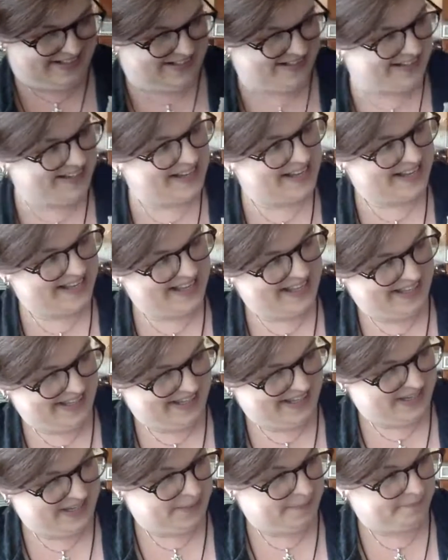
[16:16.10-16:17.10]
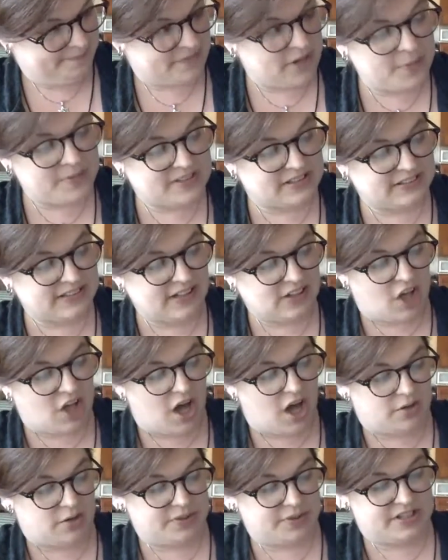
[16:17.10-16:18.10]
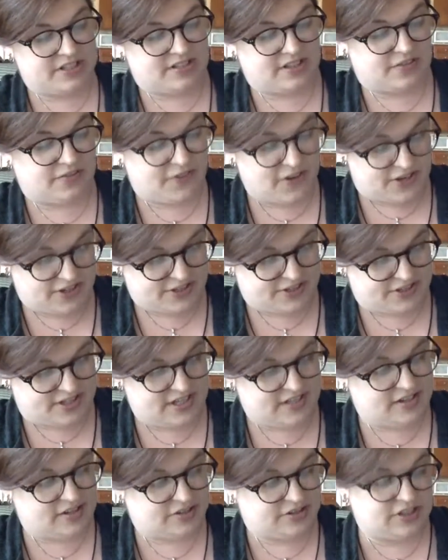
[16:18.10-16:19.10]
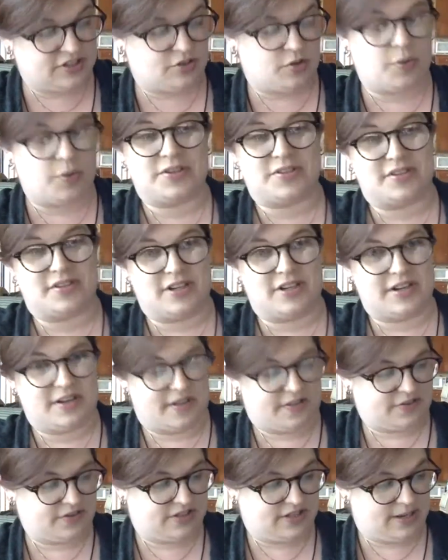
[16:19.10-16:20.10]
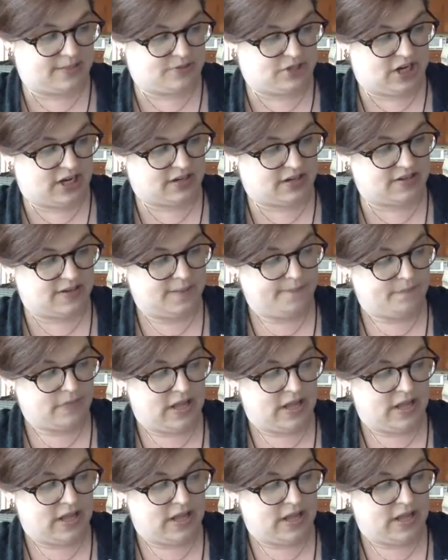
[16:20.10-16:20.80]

There was a little awkwardness at first in their discourse on another subject.